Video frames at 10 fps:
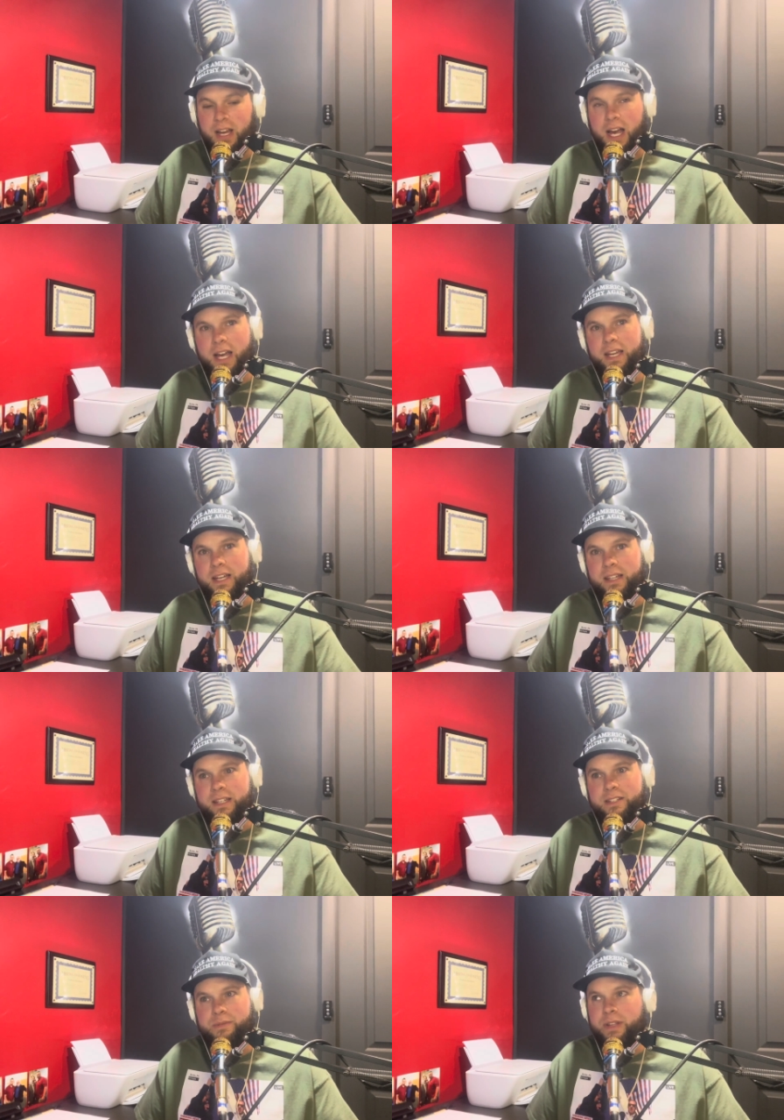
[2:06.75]
I, I think
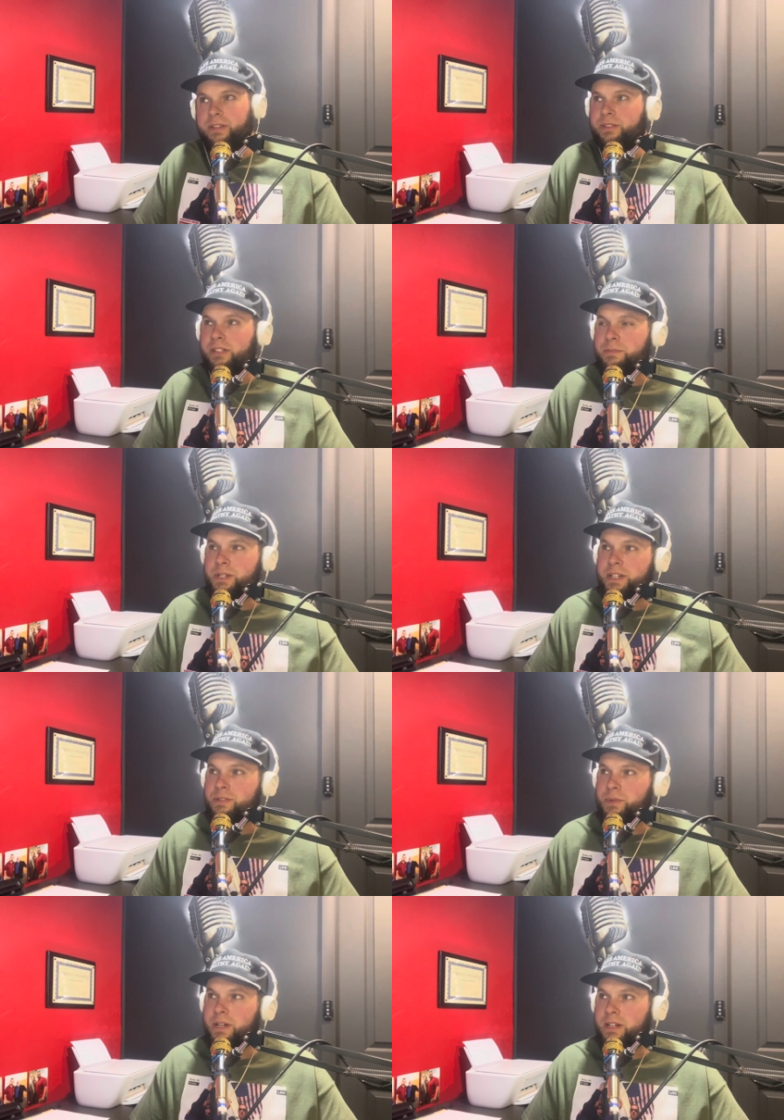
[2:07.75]
it's one of those subjects
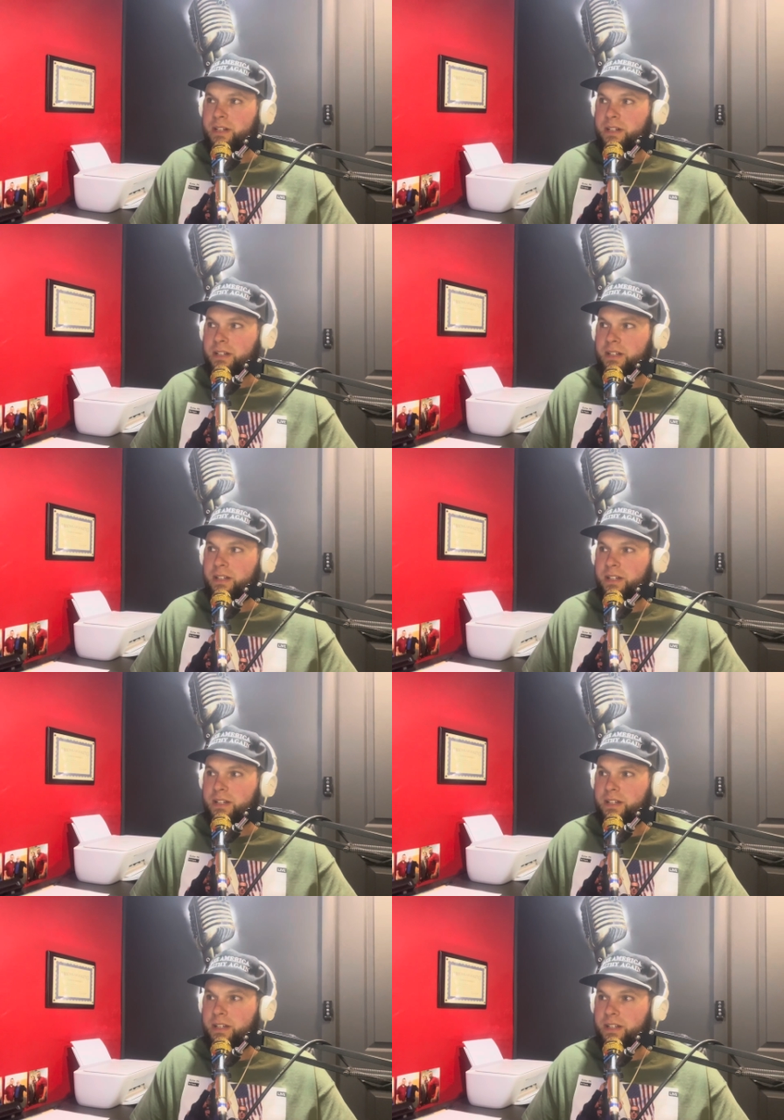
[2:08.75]
where
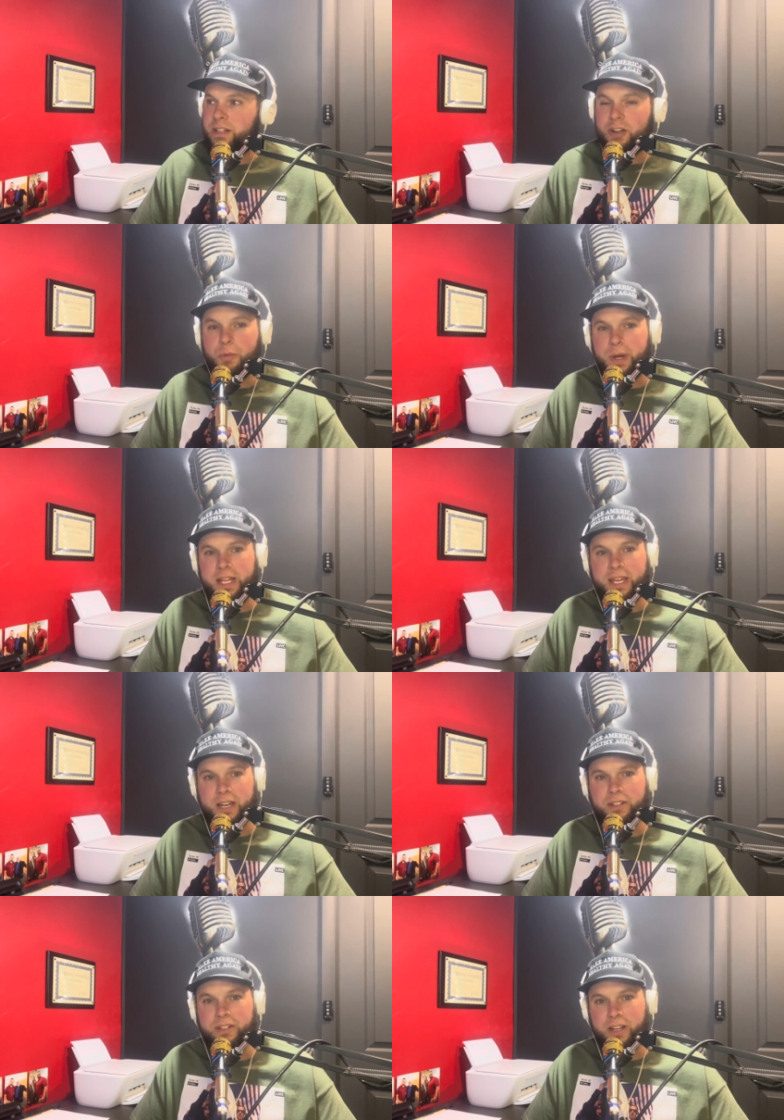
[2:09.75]
nobody
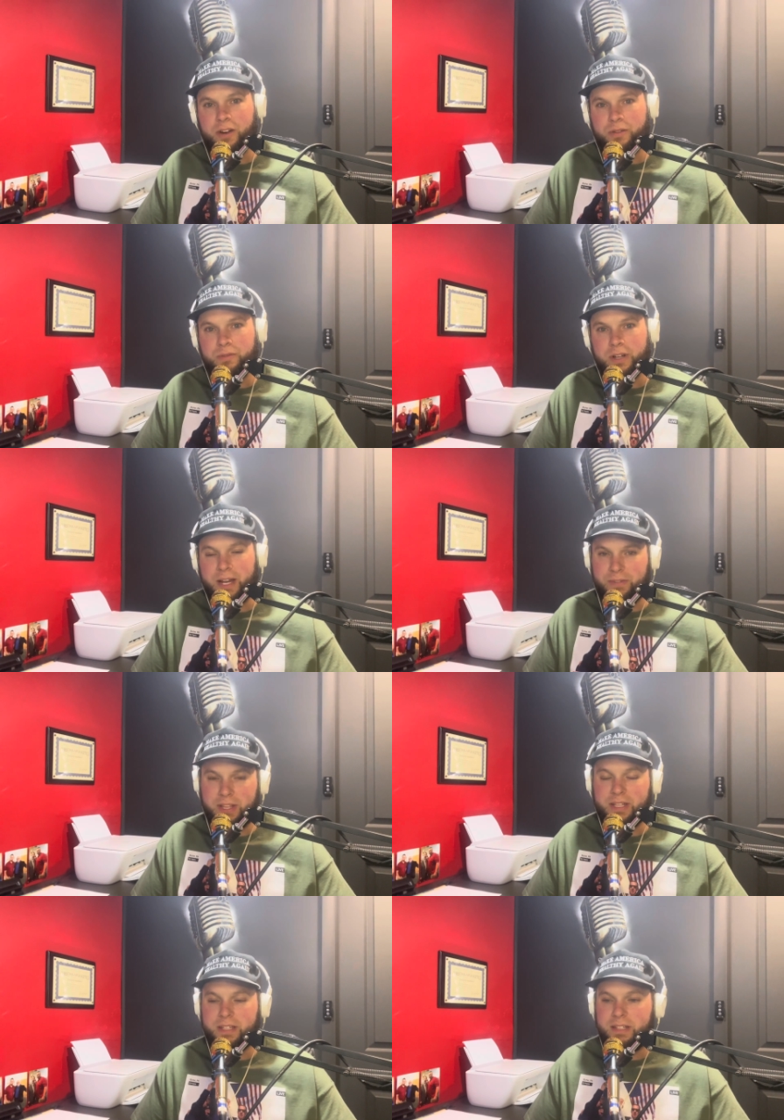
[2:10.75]
could know
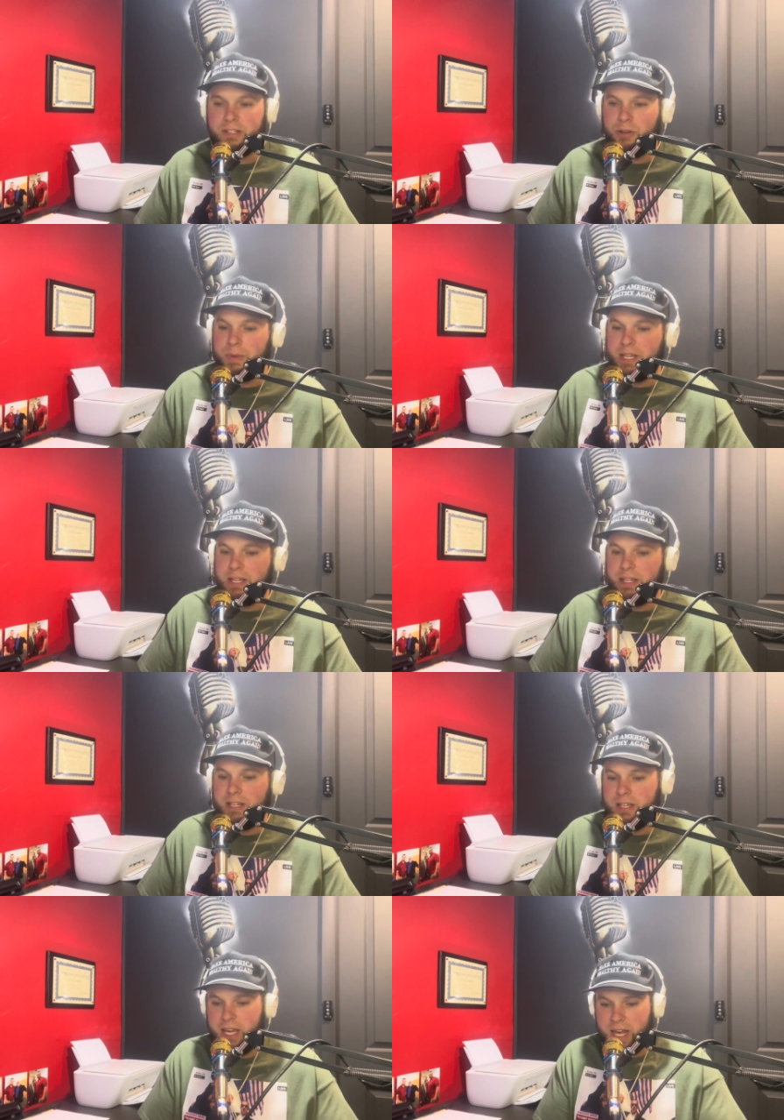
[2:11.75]
everything. Nobody
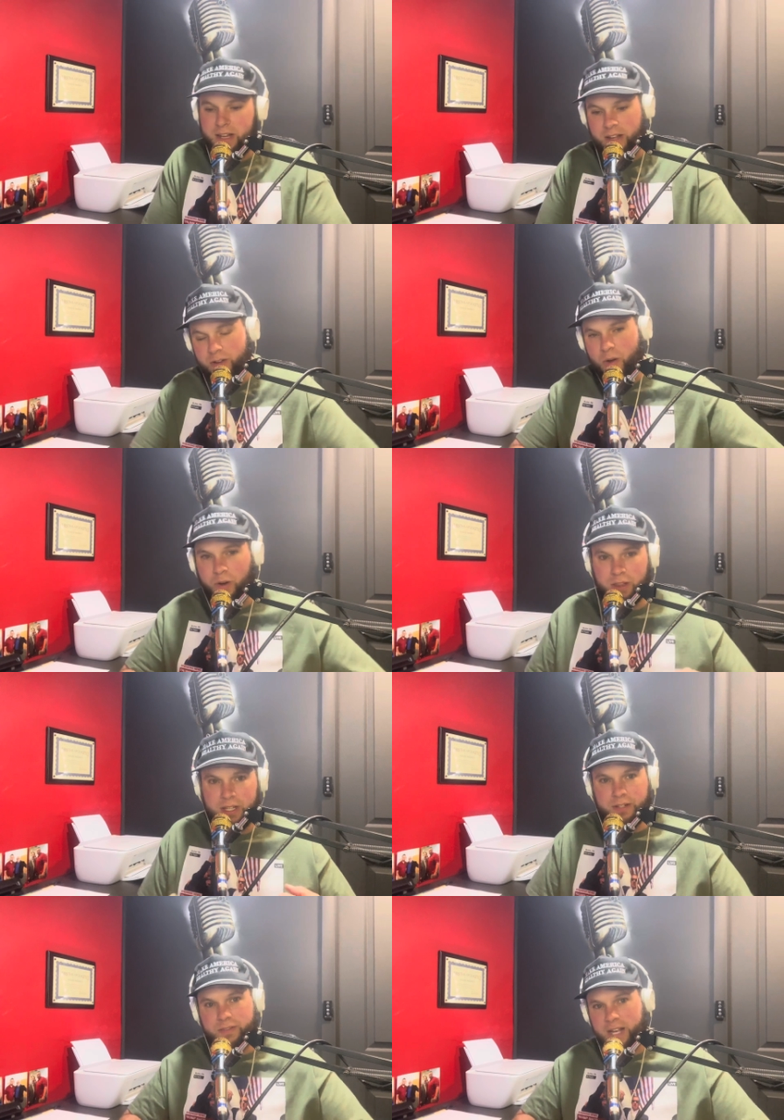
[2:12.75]
can know all the
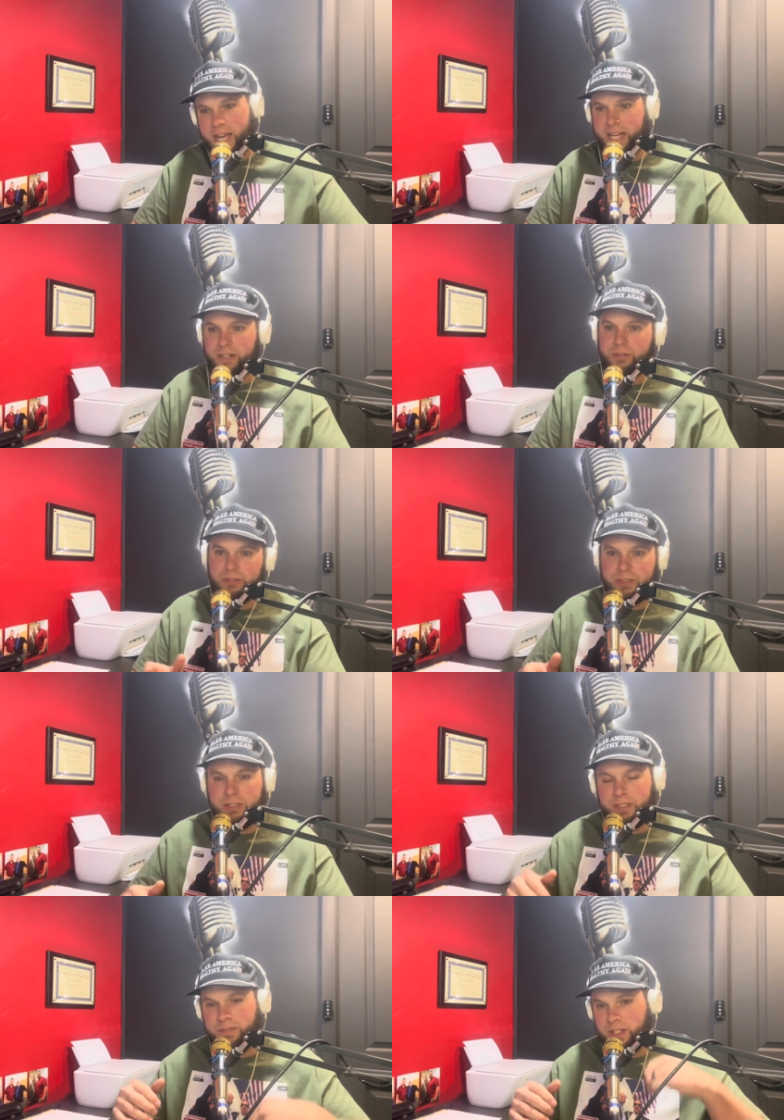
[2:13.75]
different angles
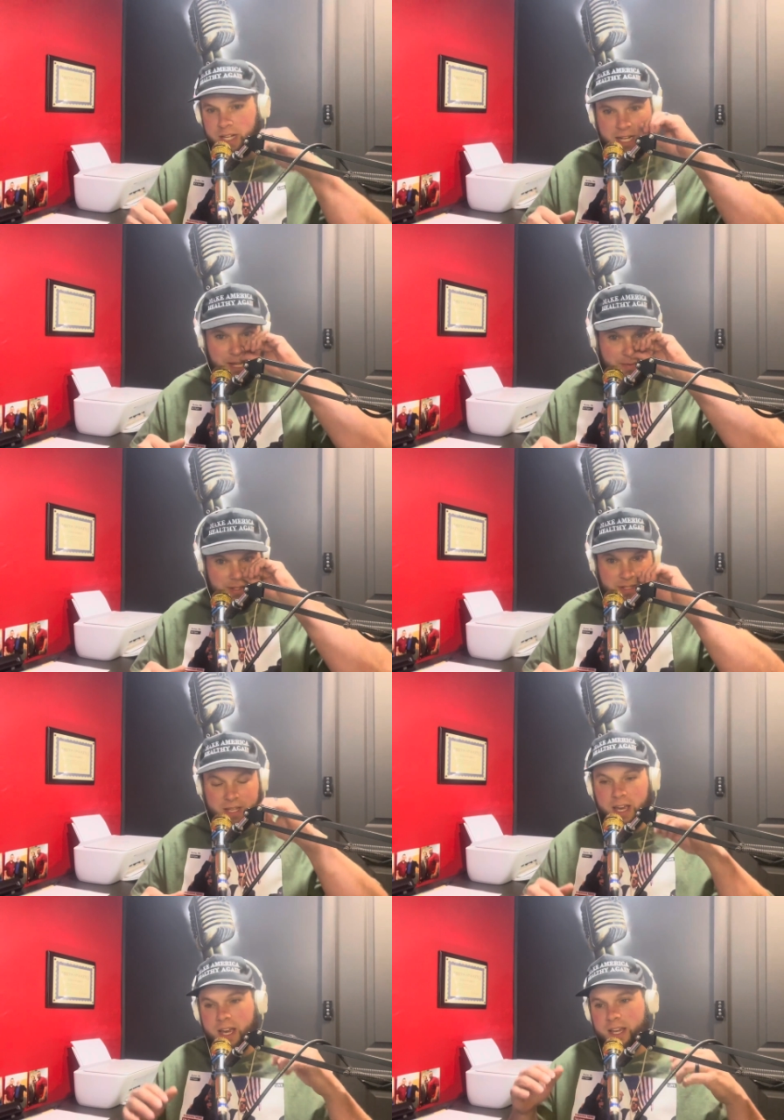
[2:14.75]
and different dynamics
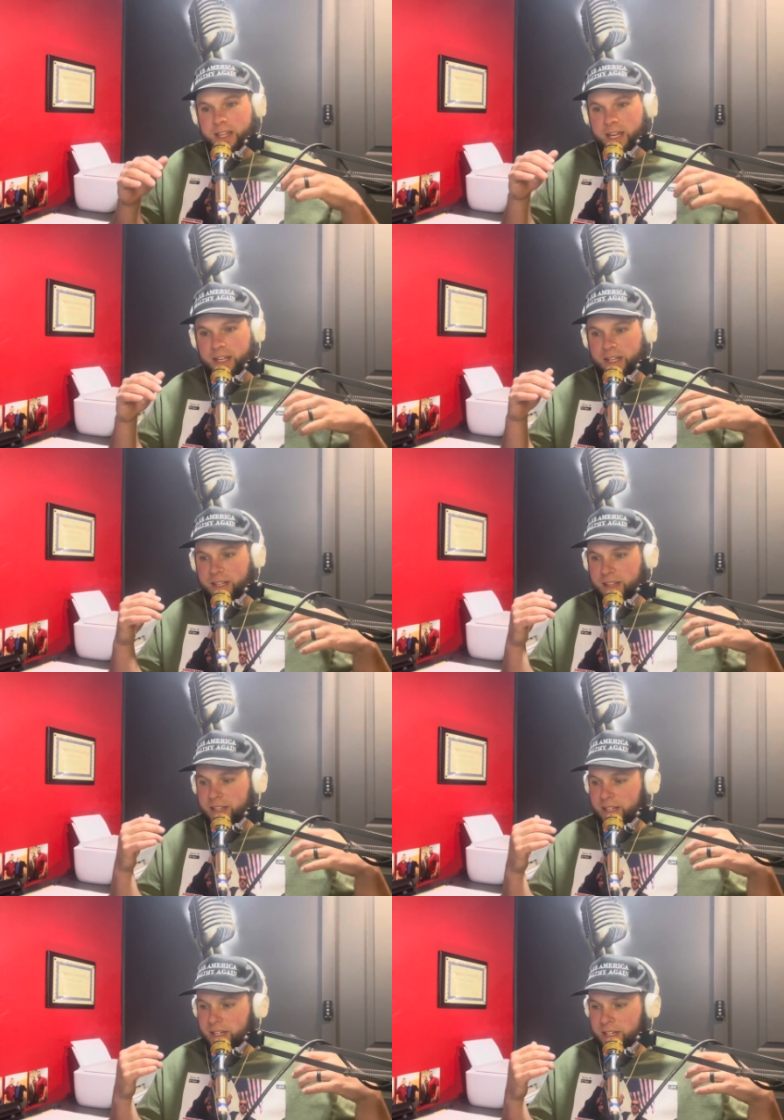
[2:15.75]
that
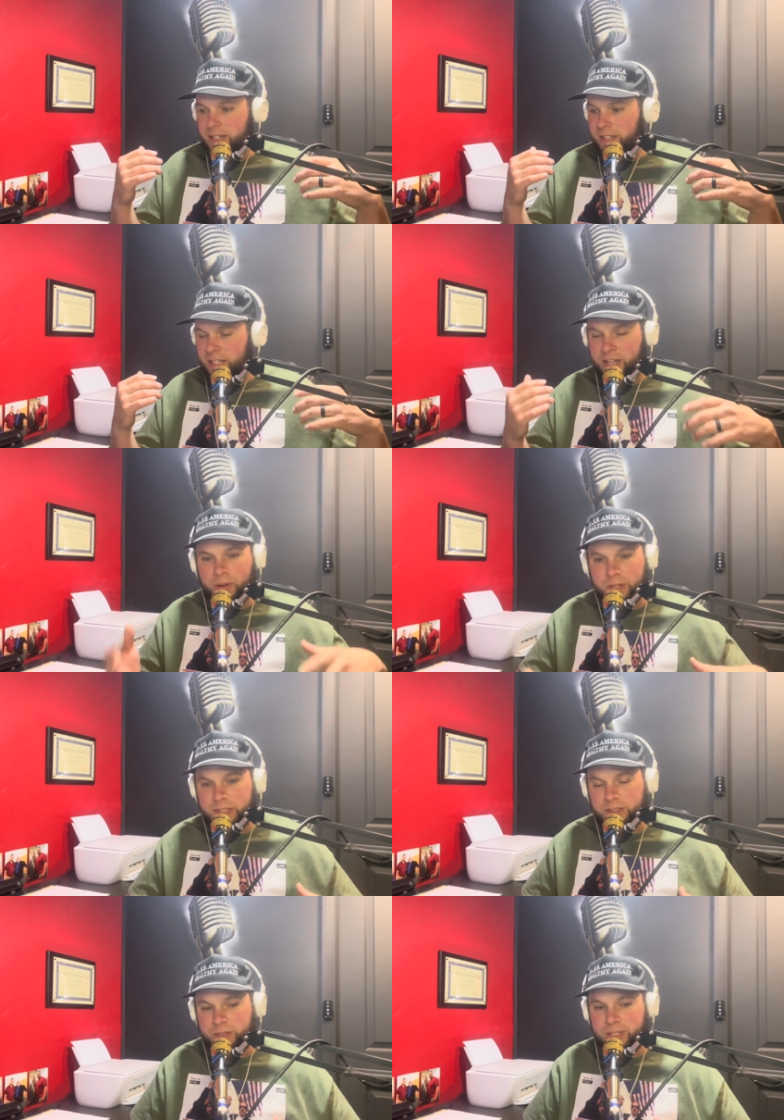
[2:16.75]
uh, that go
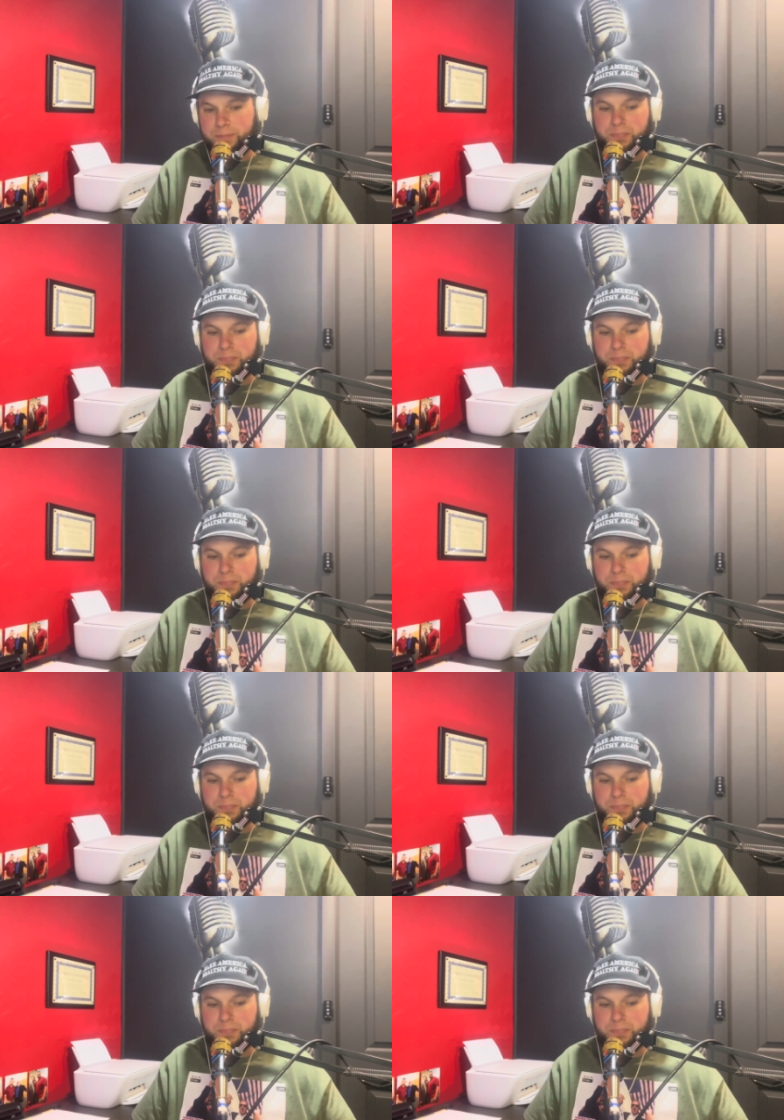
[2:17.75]
into it.